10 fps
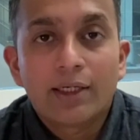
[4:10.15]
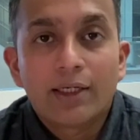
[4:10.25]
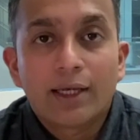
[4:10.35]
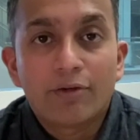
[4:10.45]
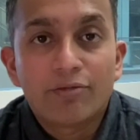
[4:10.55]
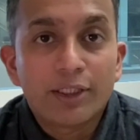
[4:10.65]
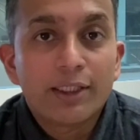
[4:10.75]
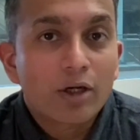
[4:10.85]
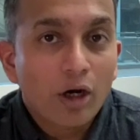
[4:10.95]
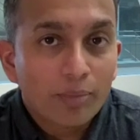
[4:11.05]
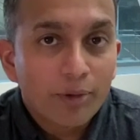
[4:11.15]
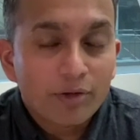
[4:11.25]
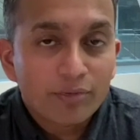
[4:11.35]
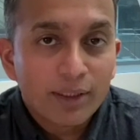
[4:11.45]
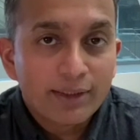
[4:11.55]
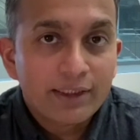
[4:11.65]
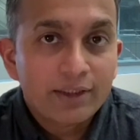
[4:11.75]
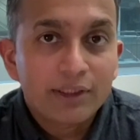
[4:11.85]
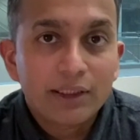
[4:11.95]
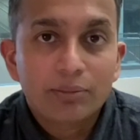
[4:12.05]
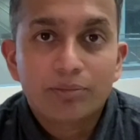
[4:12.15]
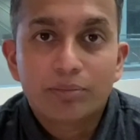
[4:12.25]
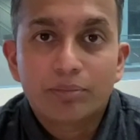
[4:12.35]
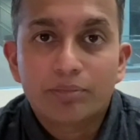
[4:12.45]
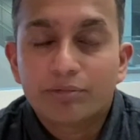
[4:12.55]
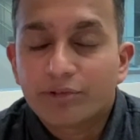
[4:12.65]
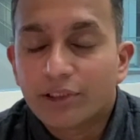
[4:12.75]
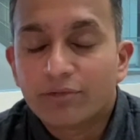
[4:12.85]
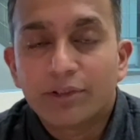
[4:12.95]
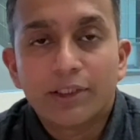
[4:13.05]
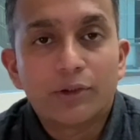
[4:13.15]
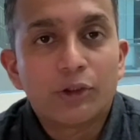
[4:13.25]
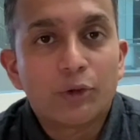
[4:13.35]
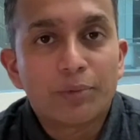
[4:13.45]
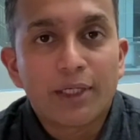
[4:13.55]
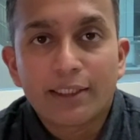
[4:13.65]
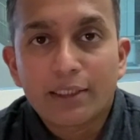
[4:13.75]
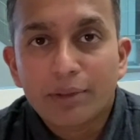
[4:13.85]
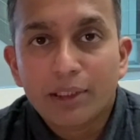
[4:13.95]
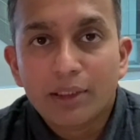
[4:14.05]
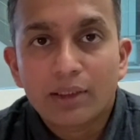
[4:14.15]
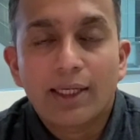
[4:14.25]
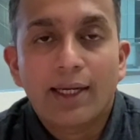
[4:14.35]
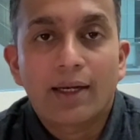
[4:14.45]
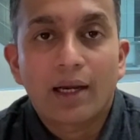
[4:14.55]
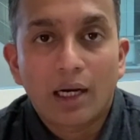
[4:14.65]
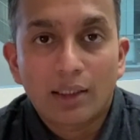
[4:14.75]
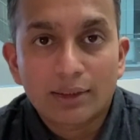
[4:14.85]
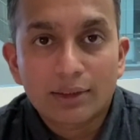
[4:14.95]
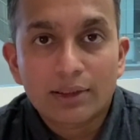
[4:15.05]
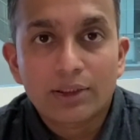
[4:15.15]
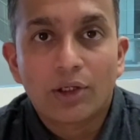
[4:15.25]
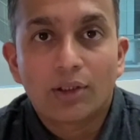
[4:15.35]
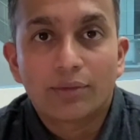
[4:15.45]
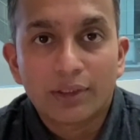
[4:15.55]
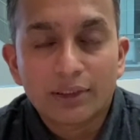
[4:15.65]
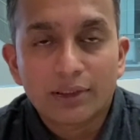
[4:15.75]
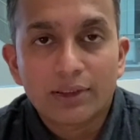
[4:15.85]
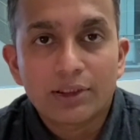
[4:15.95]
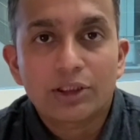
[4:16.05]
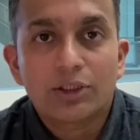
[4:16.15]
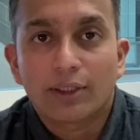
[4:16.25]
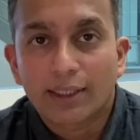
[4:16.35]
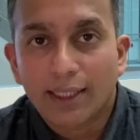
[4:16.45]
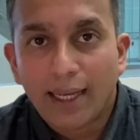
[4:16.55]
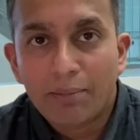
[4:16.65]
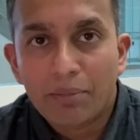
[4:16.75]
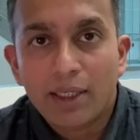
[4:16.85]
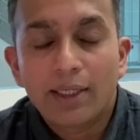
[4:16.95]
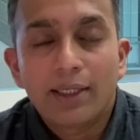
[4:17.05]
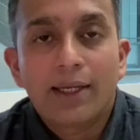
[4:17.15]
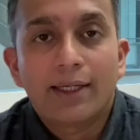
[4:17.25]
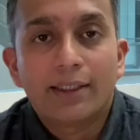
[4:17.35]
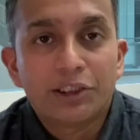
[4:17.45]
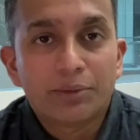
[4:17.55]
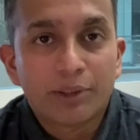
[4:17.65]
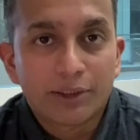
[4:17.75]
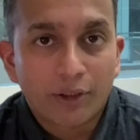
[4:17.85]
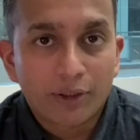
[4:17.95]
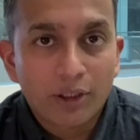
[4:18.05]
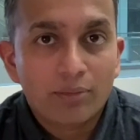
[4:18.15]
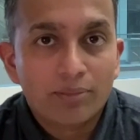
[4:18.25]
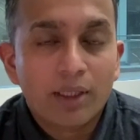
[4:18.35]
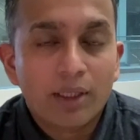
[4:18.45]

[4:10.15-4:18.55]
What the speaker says: And if you need a copy of my CV, feel free to shoot me an email at aris.research.lab@gmail.com.